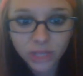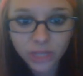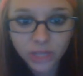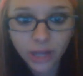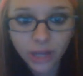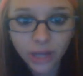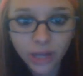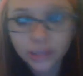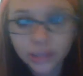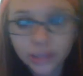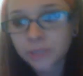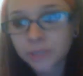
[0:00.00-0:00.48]

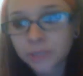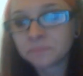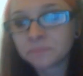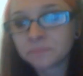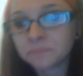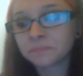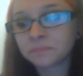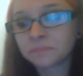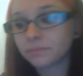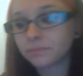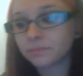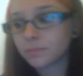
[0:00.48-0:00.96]
yeah.
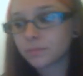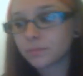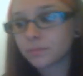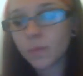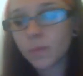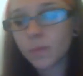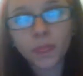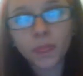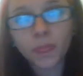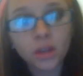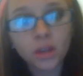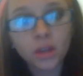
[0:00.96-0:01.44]

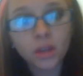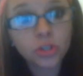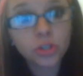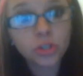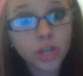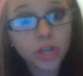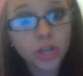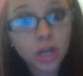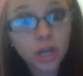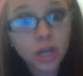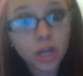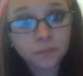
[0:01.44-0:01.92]

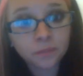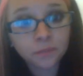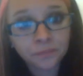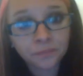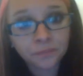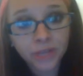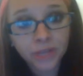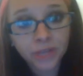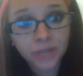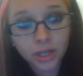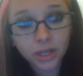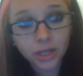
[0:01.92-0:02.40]
So,
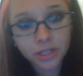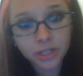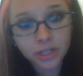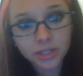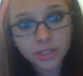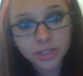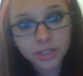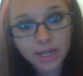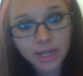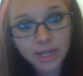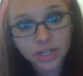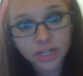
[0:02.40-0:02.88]
yeah, I
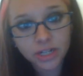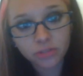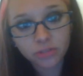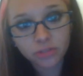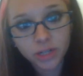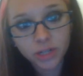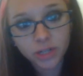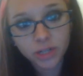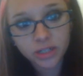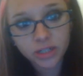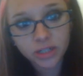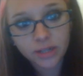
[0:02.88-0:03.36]
kind of
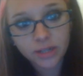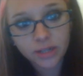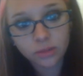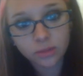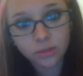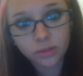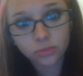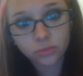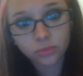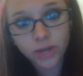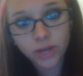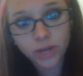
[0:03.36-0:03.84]
just wanted to,
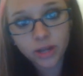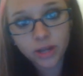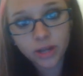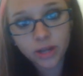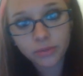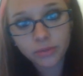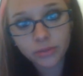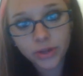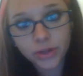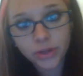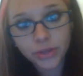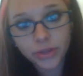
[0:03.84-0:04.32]
like,
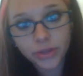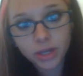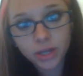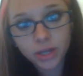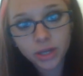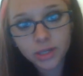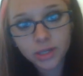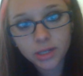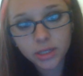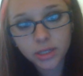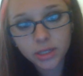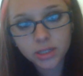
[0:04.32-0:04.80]
rant about
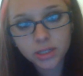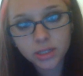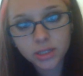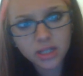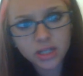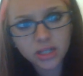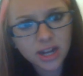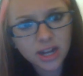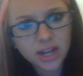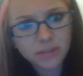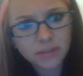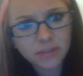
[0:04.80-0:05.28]
that. Because
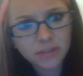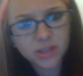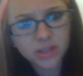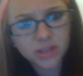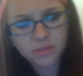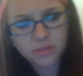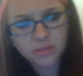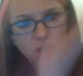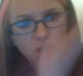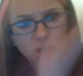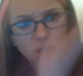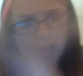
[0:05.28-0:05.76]
it kind of
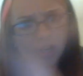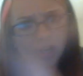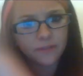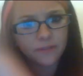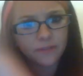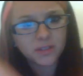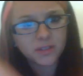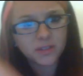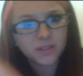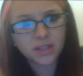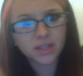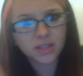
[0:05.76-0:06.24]
pissed me
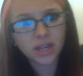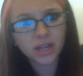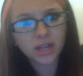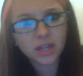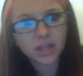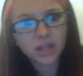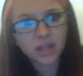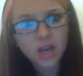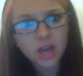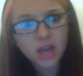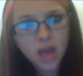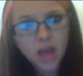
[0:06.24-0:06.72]
off. It's
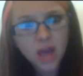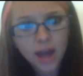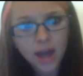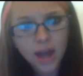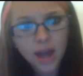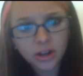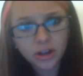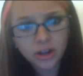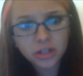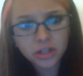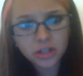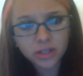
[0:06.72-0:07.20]
like,
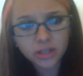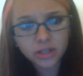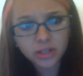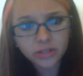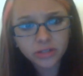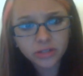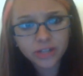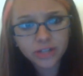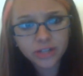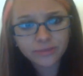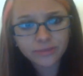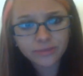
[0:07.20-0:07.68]
how are you going
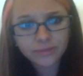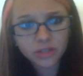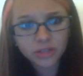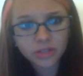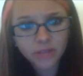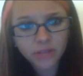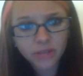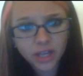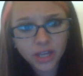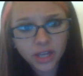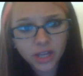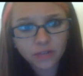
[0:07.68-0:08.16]
to leave me
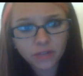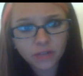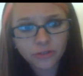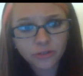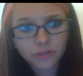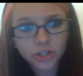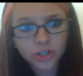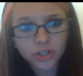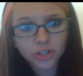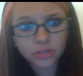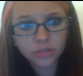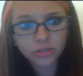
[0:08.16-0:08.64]
in pain
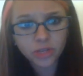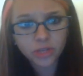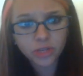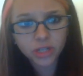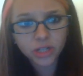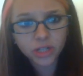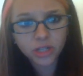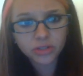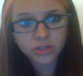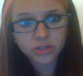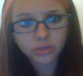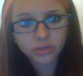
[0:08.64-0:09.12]
for 2
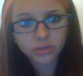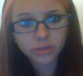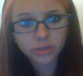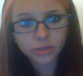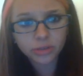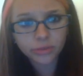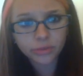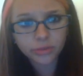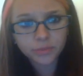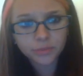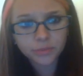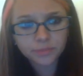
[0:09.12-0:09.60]
weeks
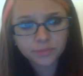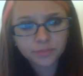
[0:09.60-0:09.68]
with